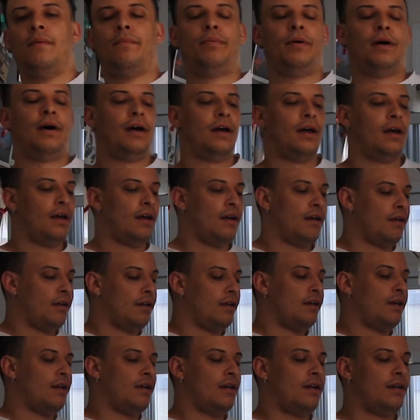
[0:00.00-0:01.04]
But
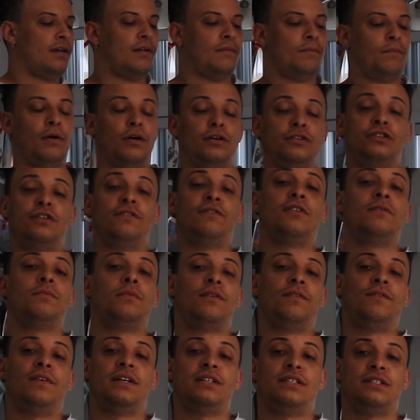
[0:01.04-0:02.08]
most of them
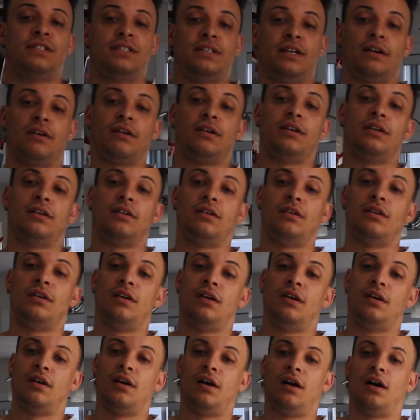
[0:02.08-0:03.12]
are vegetarian.
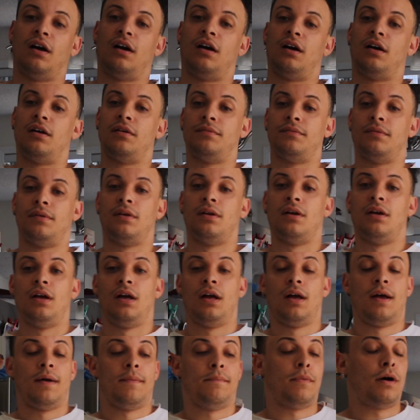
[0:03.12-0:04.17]

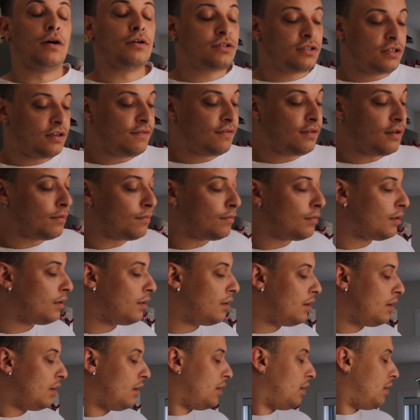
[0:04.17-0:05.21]
Most of them
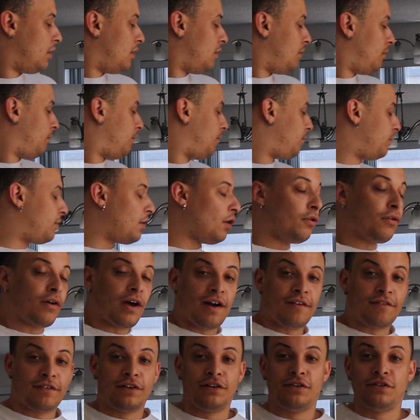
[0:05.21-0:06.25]
don't
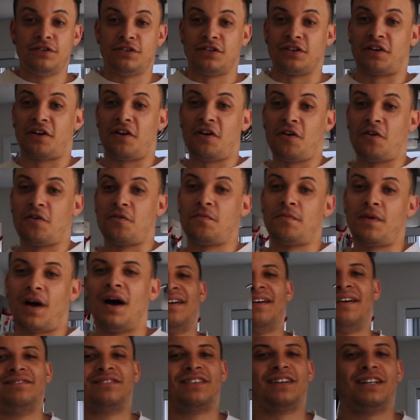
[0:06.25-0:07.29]
ever use a comb.
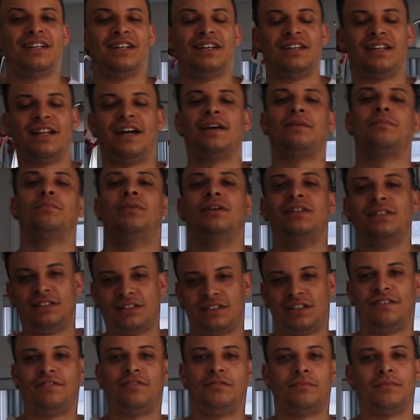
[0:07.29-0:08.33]
I'm gonna like put
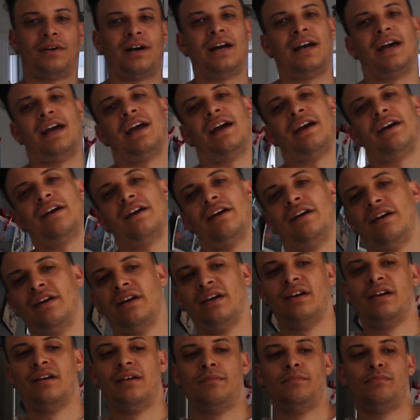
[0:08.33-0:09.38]
stuff in my hair,
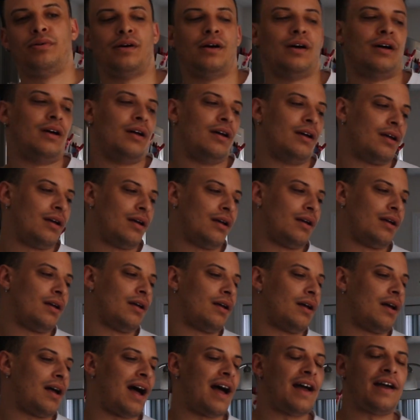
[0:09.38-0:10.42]
but
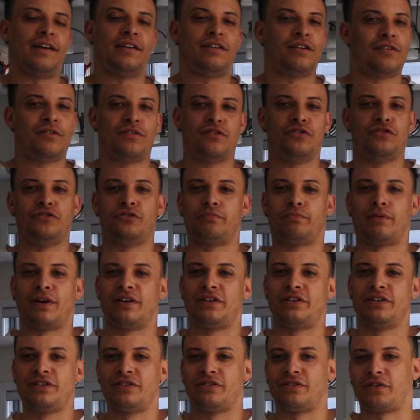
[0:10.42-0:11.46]
I don't use
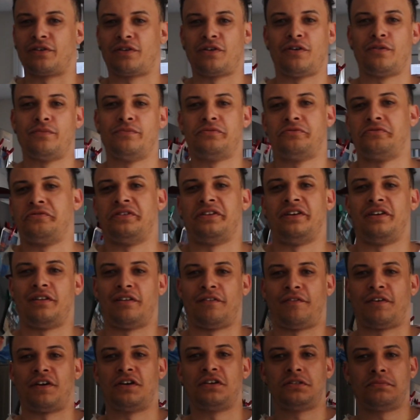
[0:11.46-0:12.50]
brushes or combs really in the
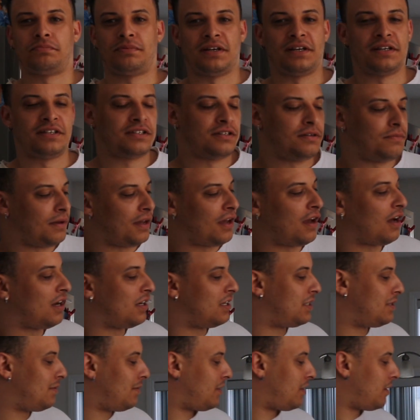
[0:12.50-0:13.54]
first place, to be
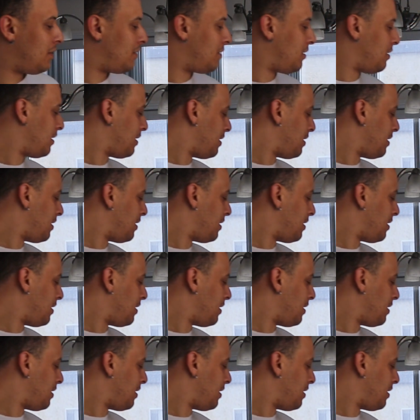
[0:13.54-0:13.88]
honest with you.